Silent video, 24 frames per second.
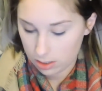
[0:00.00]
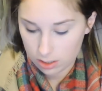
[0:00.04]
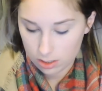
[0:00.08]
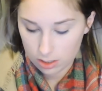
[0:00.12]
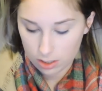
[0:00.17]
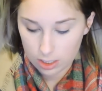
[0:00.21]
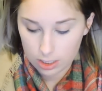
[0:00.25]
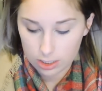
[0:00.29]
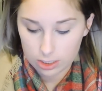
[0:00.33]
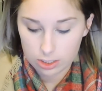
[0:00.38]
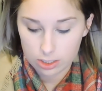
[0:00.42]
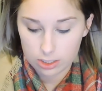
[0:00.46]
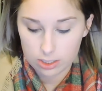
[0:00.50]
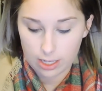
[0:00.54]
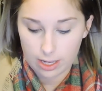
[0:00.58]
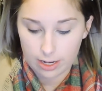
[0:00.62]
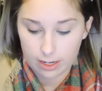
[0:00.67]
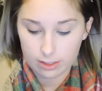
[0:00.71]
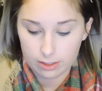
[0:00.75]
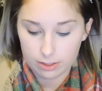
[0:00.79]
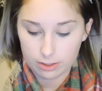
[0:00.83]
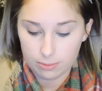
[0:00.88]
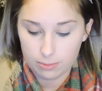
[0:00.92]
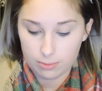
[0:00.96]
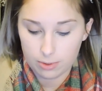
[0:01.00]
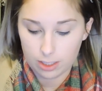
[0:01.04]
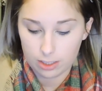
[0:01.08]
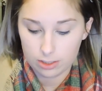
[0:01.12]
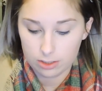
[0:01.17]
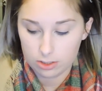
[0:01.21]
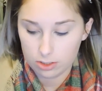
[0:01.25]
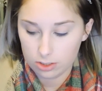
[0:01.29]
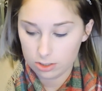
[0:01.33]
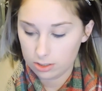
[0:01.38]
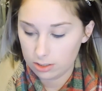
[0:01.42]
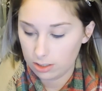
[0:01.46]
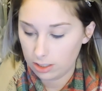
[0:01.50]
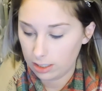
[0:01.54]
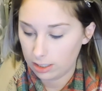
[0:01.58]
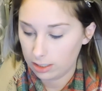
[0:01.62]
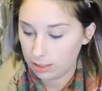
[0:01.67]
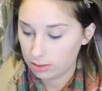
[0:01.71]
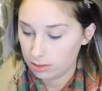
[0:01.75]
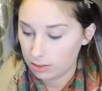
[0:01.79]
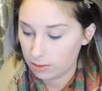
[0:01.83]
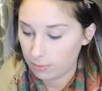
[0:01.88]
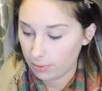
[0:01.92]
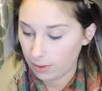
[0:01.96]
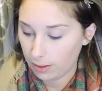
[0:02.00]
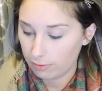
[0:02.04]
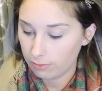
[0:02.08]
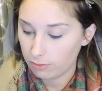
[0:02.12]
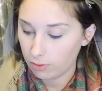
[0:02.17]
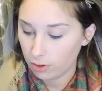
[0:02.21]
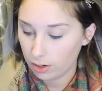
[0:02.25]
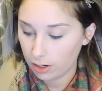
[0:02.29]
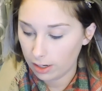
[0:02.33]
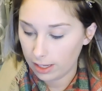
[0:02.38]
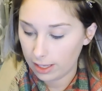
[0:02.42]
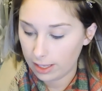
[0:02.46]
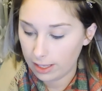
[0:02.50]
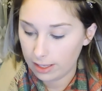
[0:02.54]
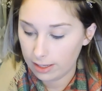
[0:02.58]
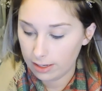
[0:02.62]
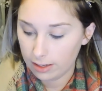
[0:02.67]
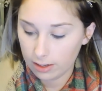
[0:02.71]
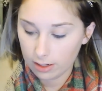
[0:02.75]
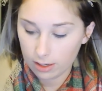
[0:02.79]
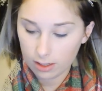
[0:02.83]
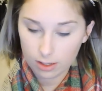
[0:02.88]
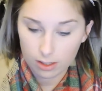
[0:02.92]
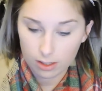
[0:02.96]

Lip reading: and I just add a little bronzer like to my forehead. I